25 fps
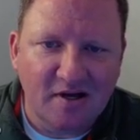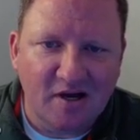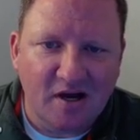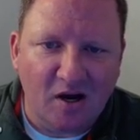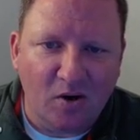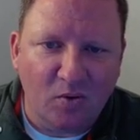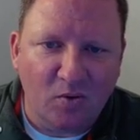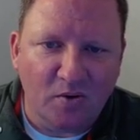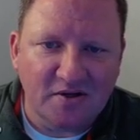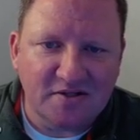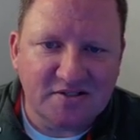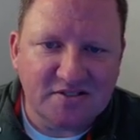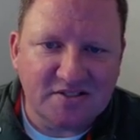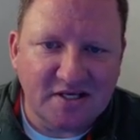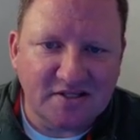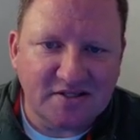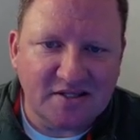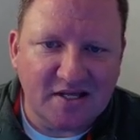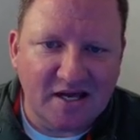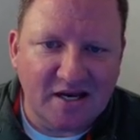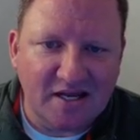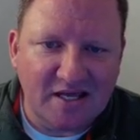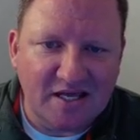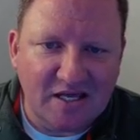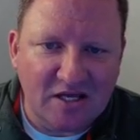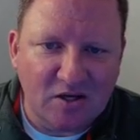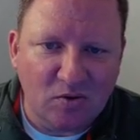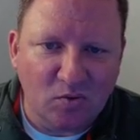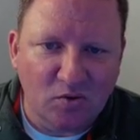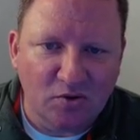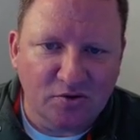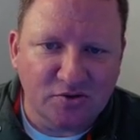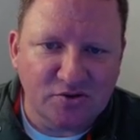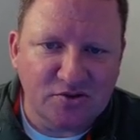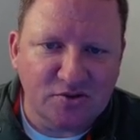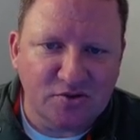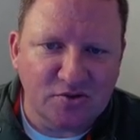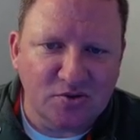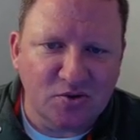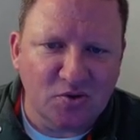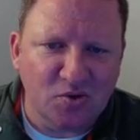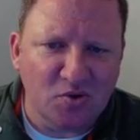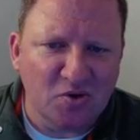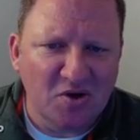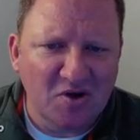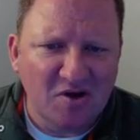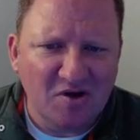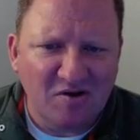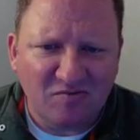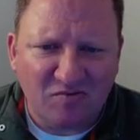I want to set that equal to,
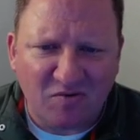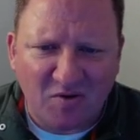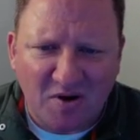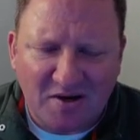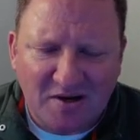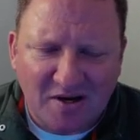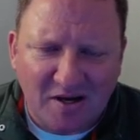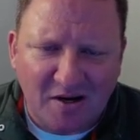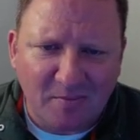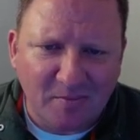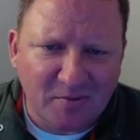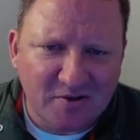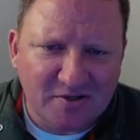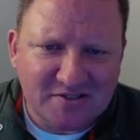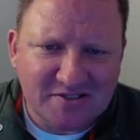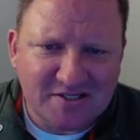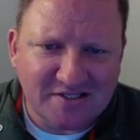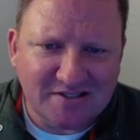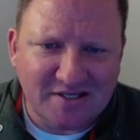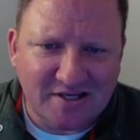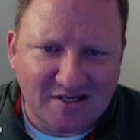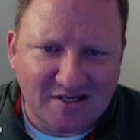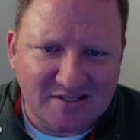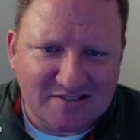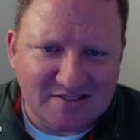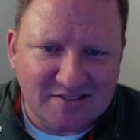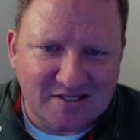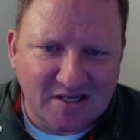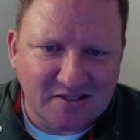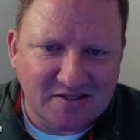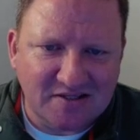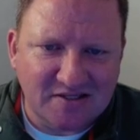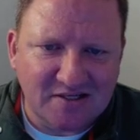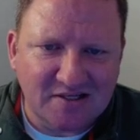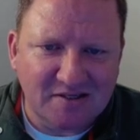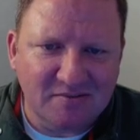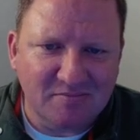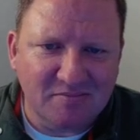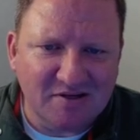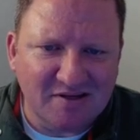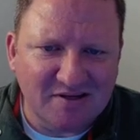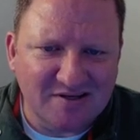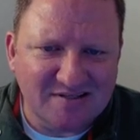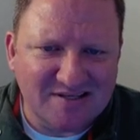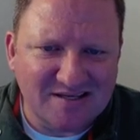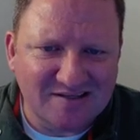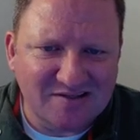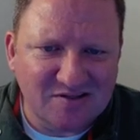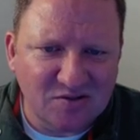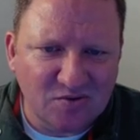for right now, I'm going to set as nothing
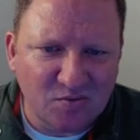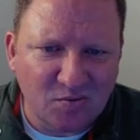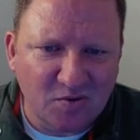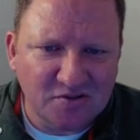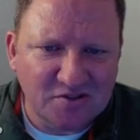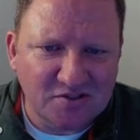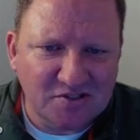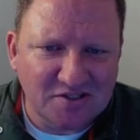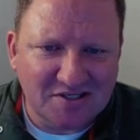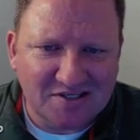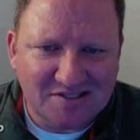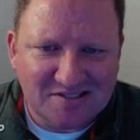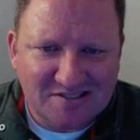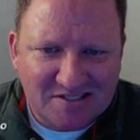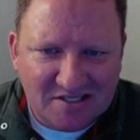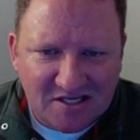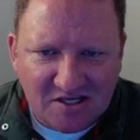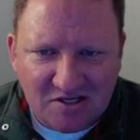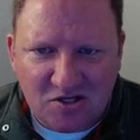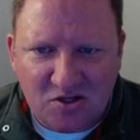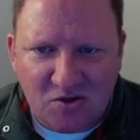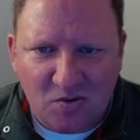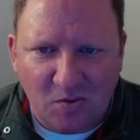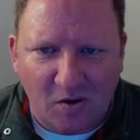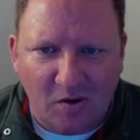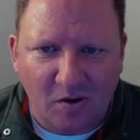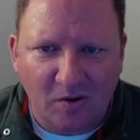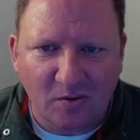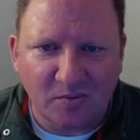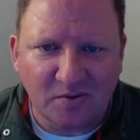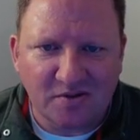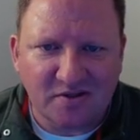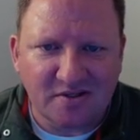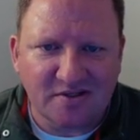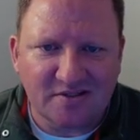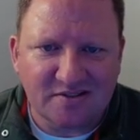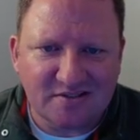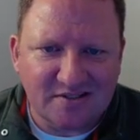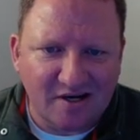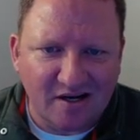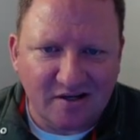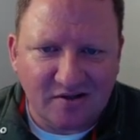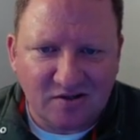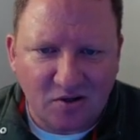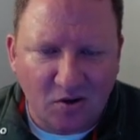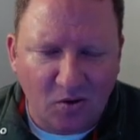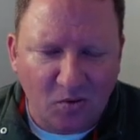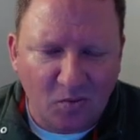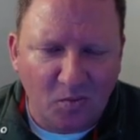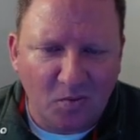because I do want to continue on with this, and I
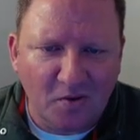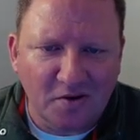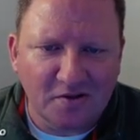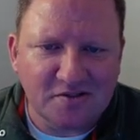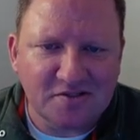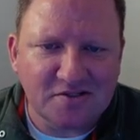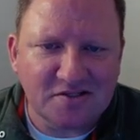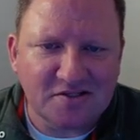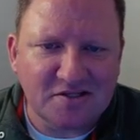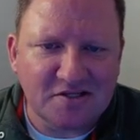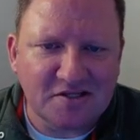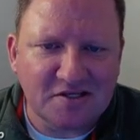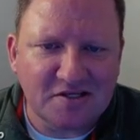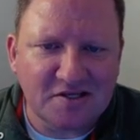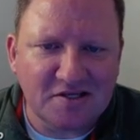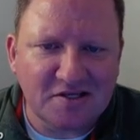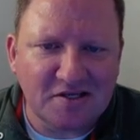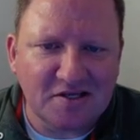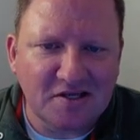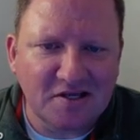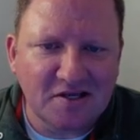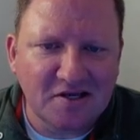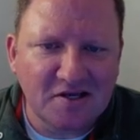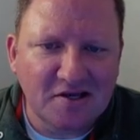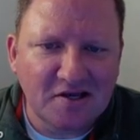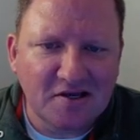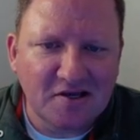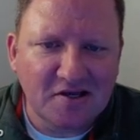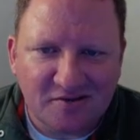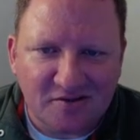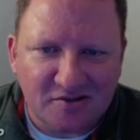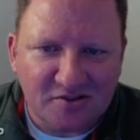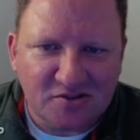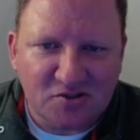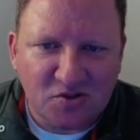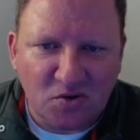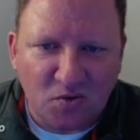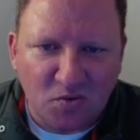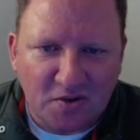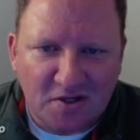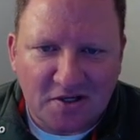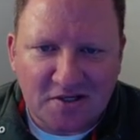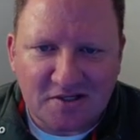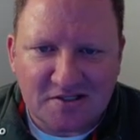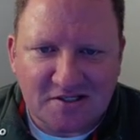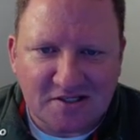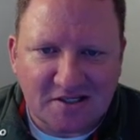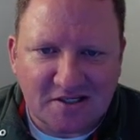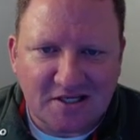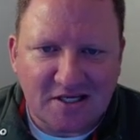don't want the
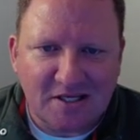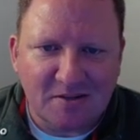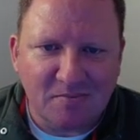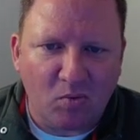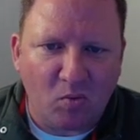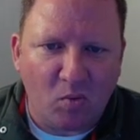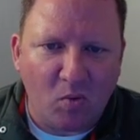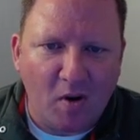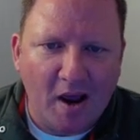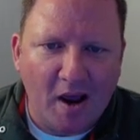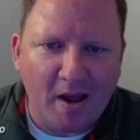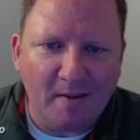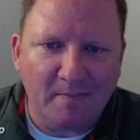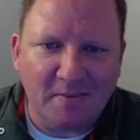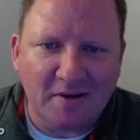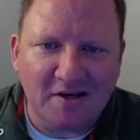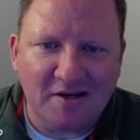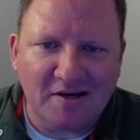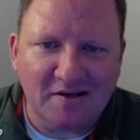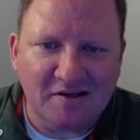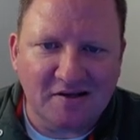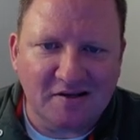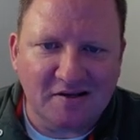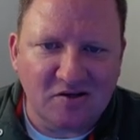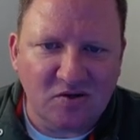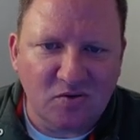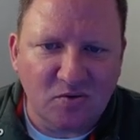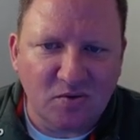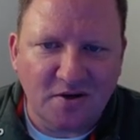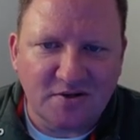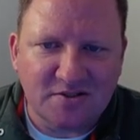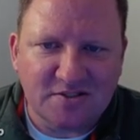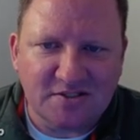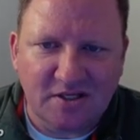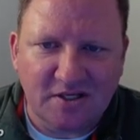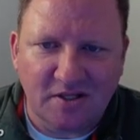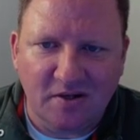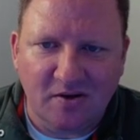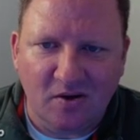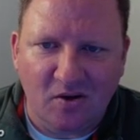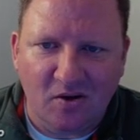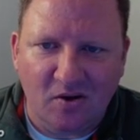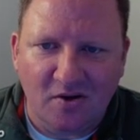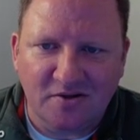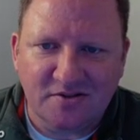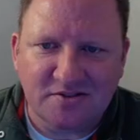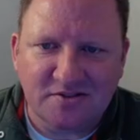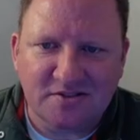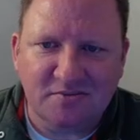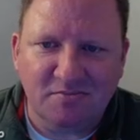screen to keep wrapping and you guys get
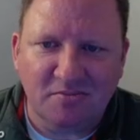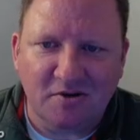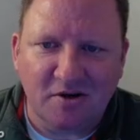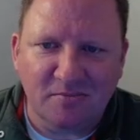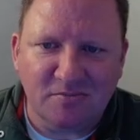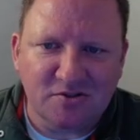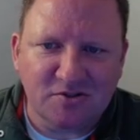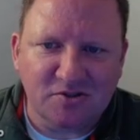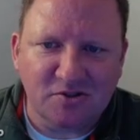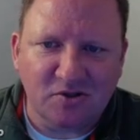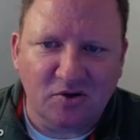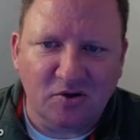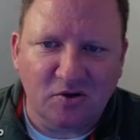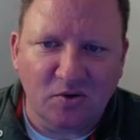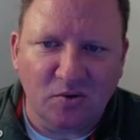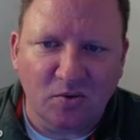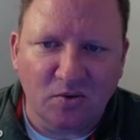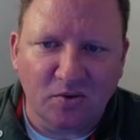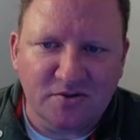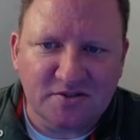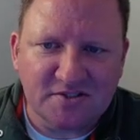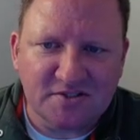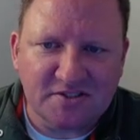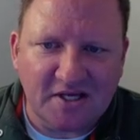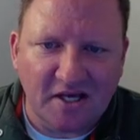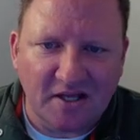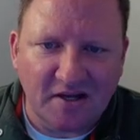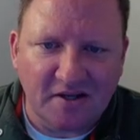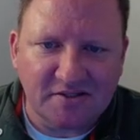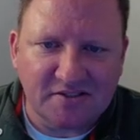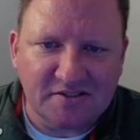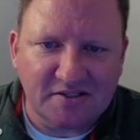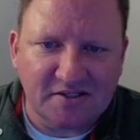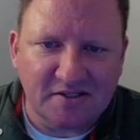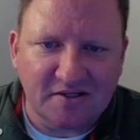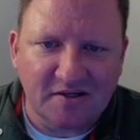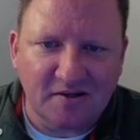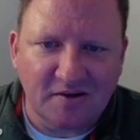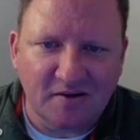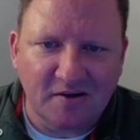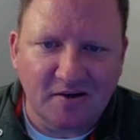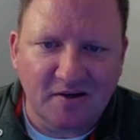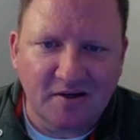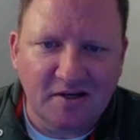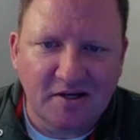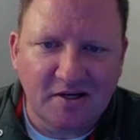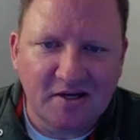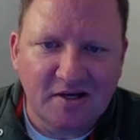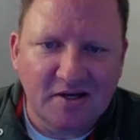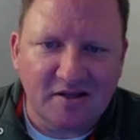lost, but I'm just going to do a little skeleton here.
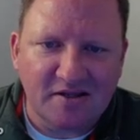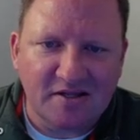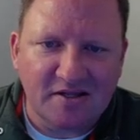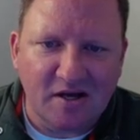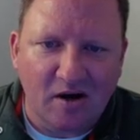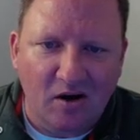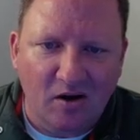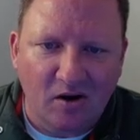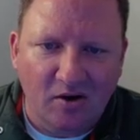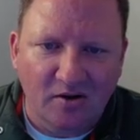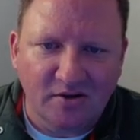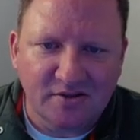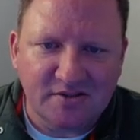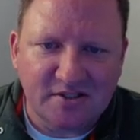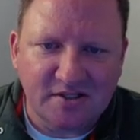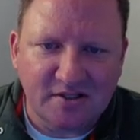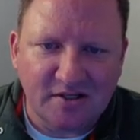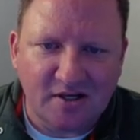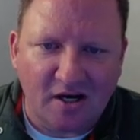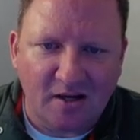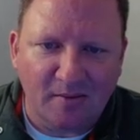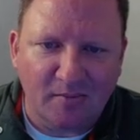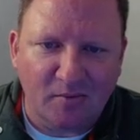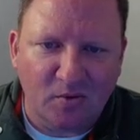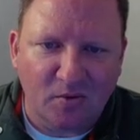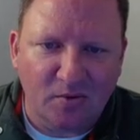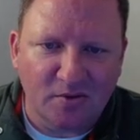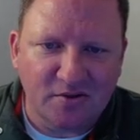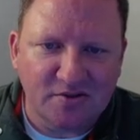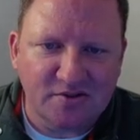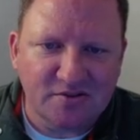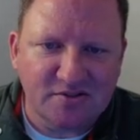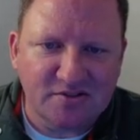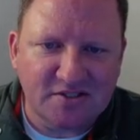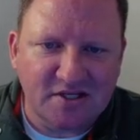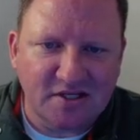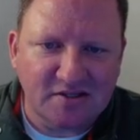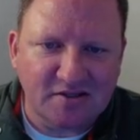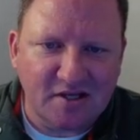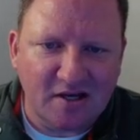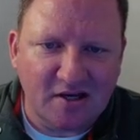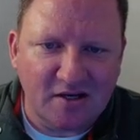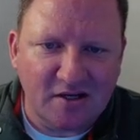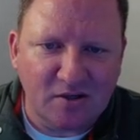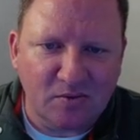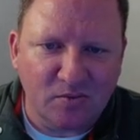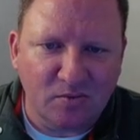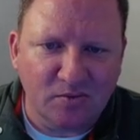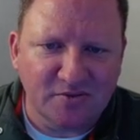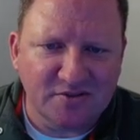The alt, I'm going to set that
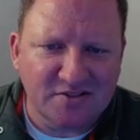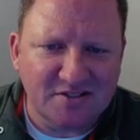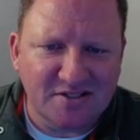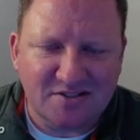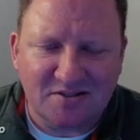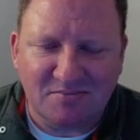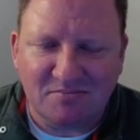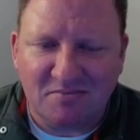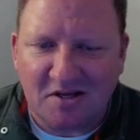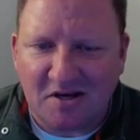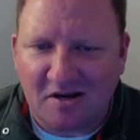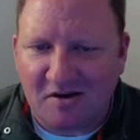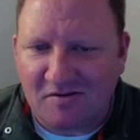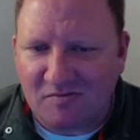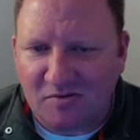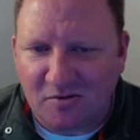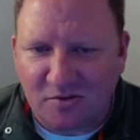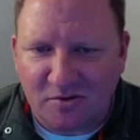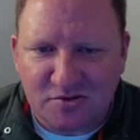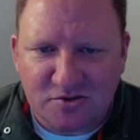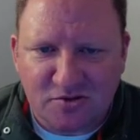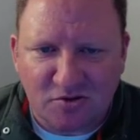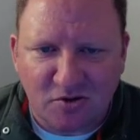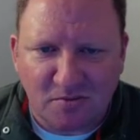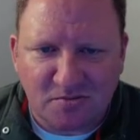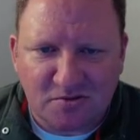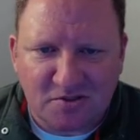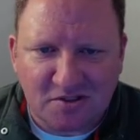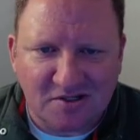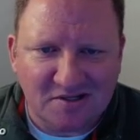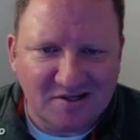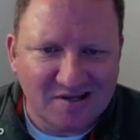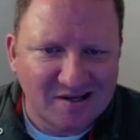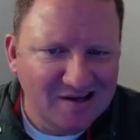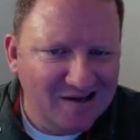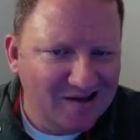equal. It says a meaningful description.